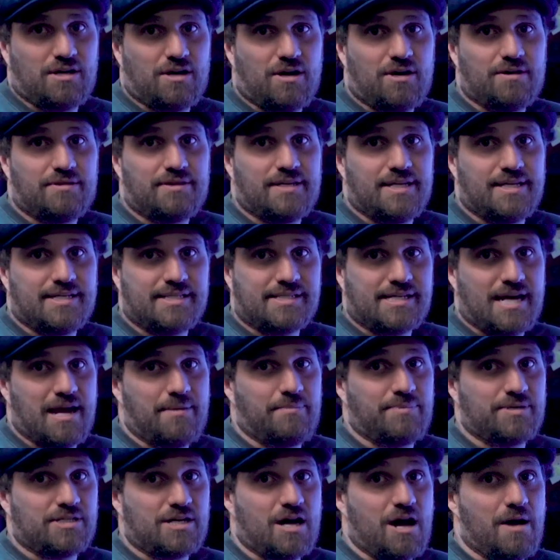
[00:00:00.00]
on these
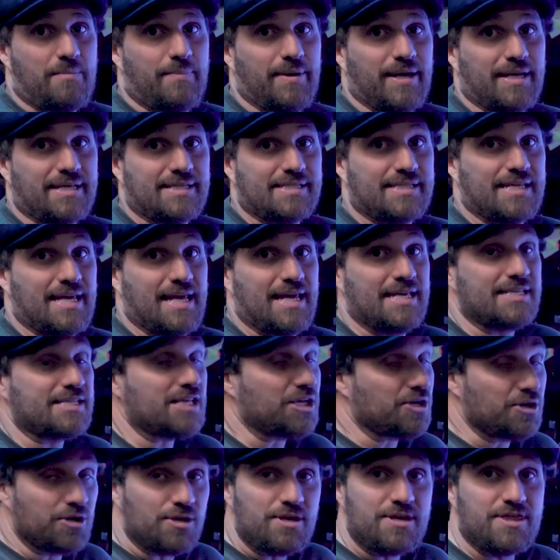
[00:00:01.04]
type of topics is a
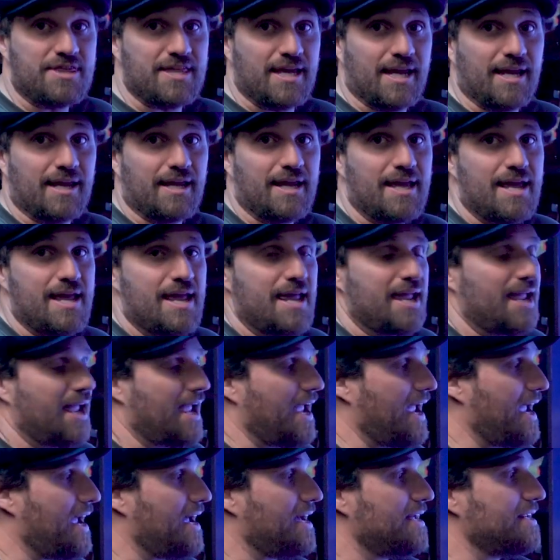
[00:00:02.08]
good thing.
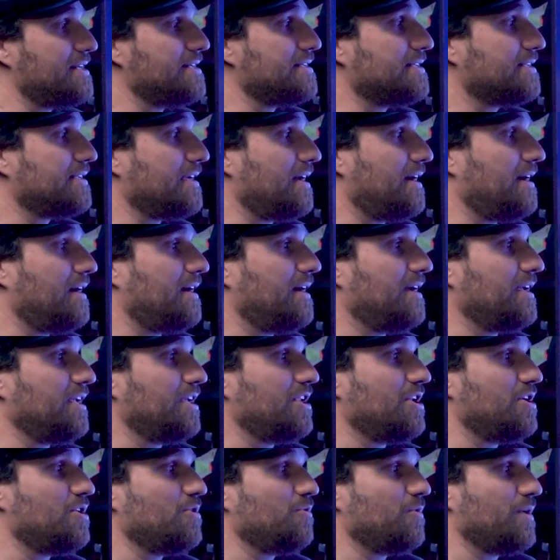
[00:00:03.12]
And,
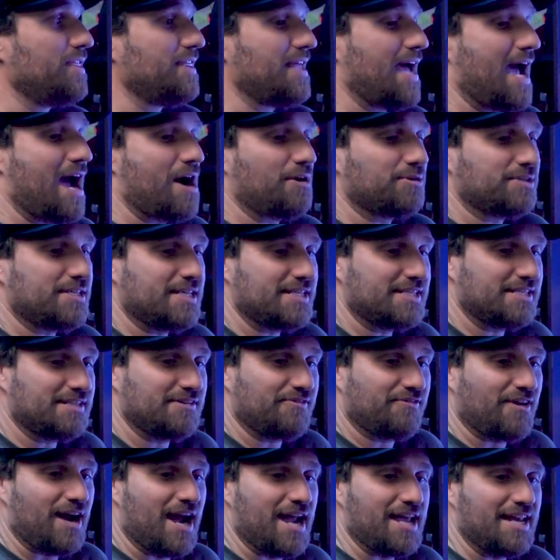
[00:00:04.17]
when the house is
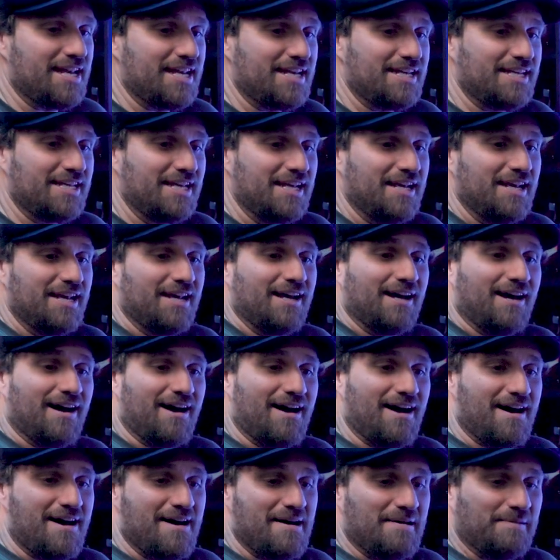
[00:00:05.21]
divided,
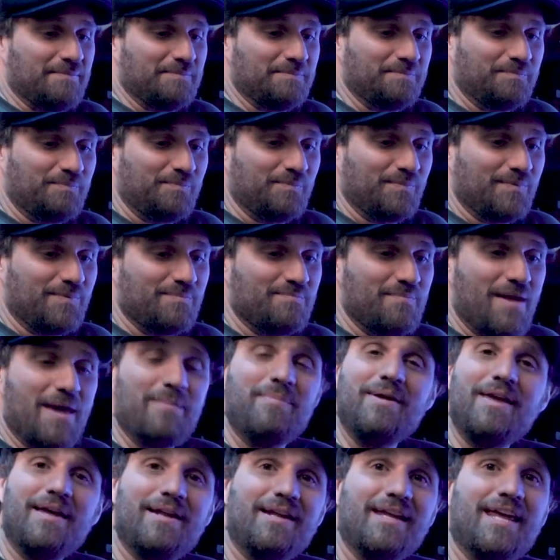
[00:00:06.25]

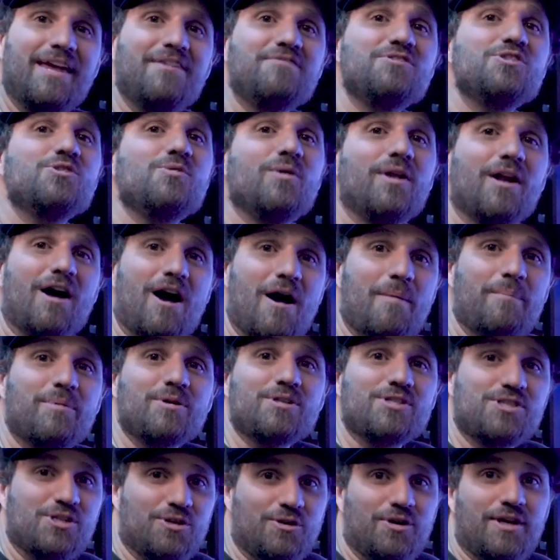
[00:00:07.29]
maybe it gives you an
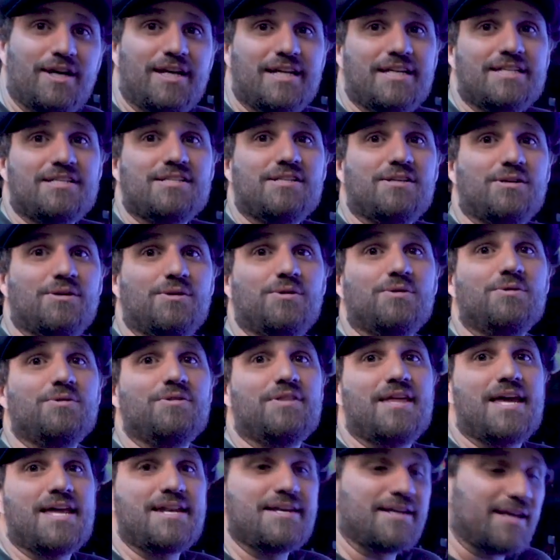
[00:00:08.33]
opportunity to
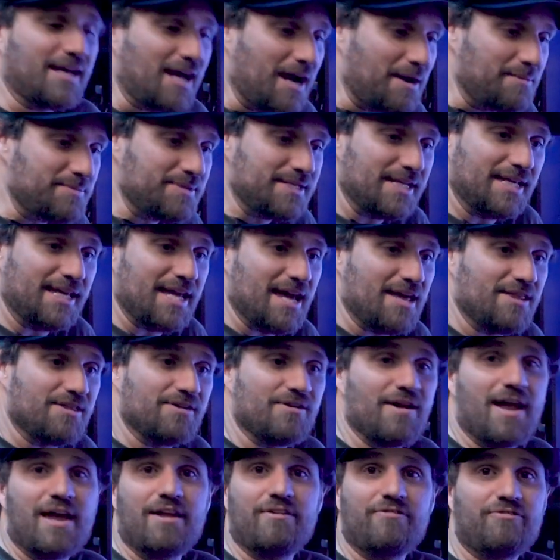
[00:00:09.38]
then come
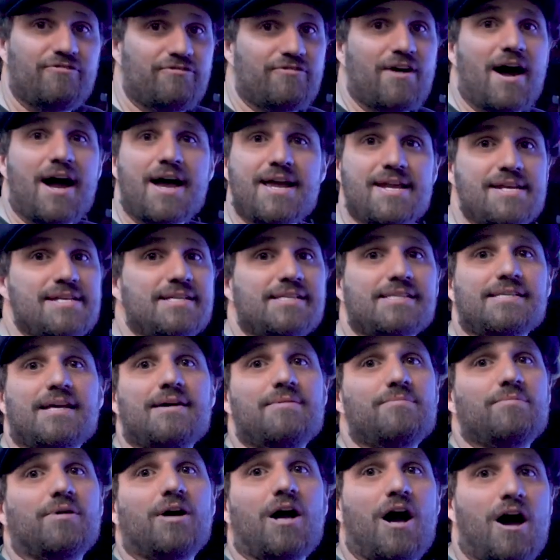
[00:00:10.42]
together and find
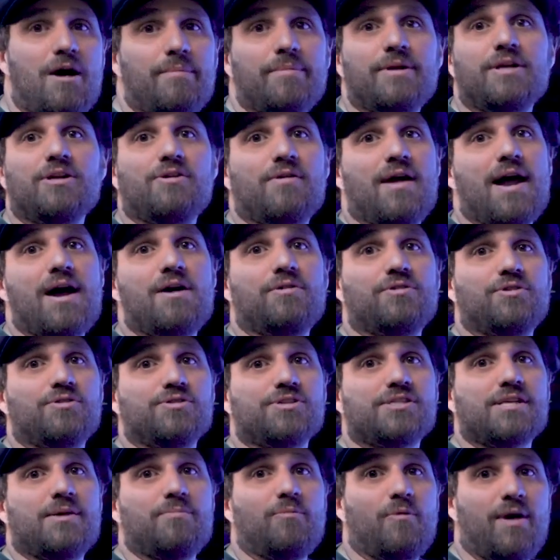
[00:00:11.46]
some common ground or
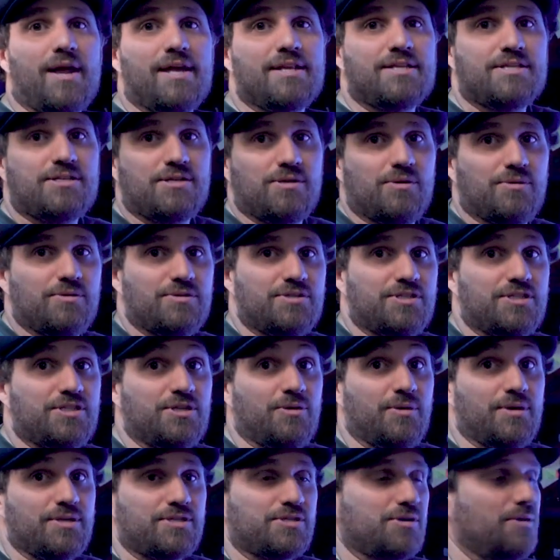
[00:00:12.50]
some way to
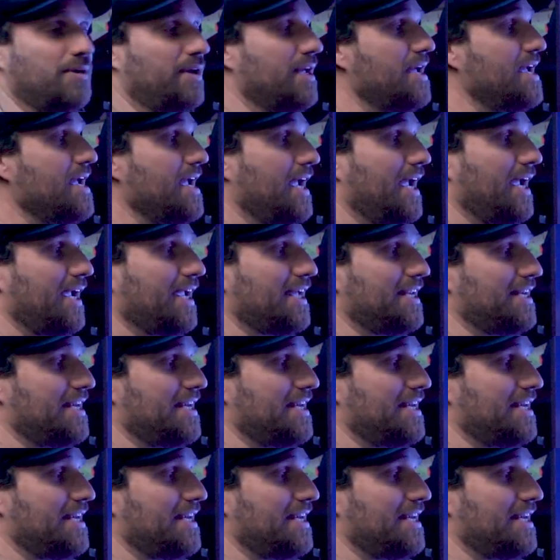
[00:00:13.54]
do it. So it